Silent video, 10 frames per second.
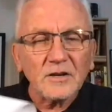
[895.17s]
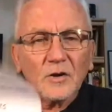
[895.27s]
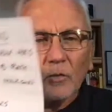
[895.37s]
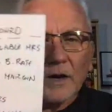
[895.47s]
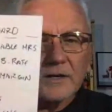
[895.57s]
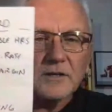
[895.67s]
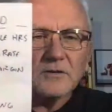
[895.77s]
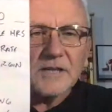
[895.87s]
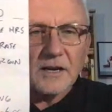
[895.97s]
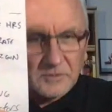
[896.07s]
Why did those
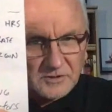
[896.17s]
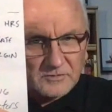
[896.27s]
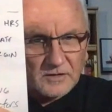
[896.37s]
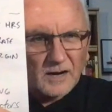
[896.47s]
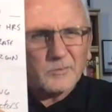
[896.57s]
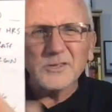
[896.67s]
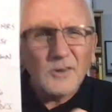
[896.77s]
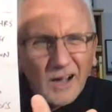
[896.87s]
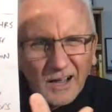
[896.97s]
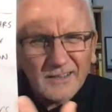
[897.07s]
hours drop? Was there a
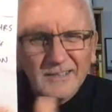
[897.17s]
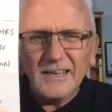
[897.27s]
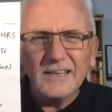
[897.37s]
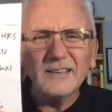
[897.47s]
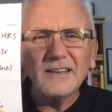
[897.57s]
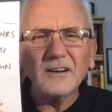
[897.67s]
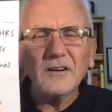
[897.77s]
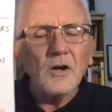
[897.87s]
holiday in there?